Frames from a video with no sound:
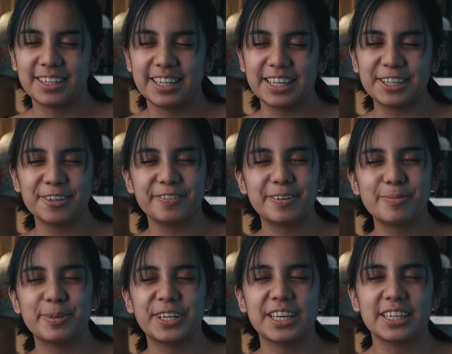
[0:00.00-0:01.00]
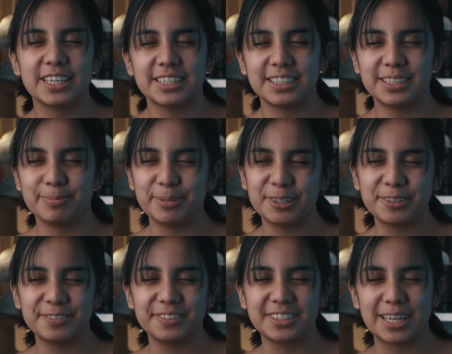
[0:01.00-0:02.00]
Thank you for bringing us this
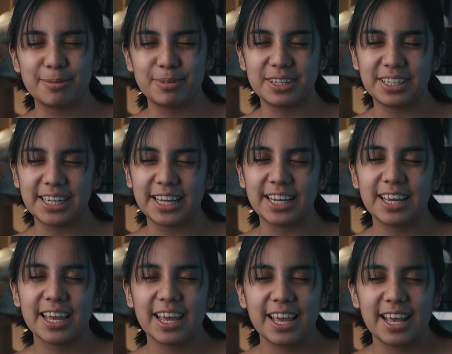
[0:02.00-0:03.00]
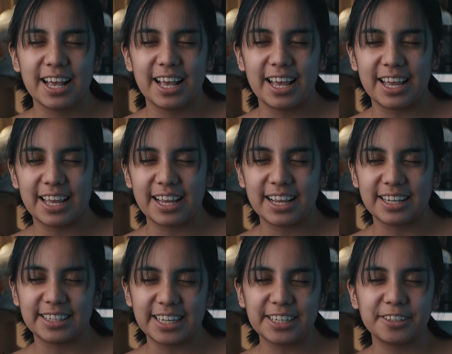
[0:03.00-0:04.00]
beautiful Sabbath day and
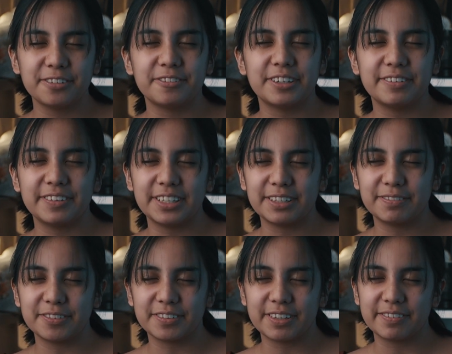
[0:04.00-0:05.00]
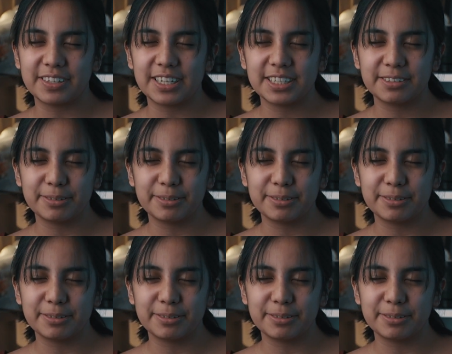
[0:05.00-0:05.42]
thank you for everything you've given us.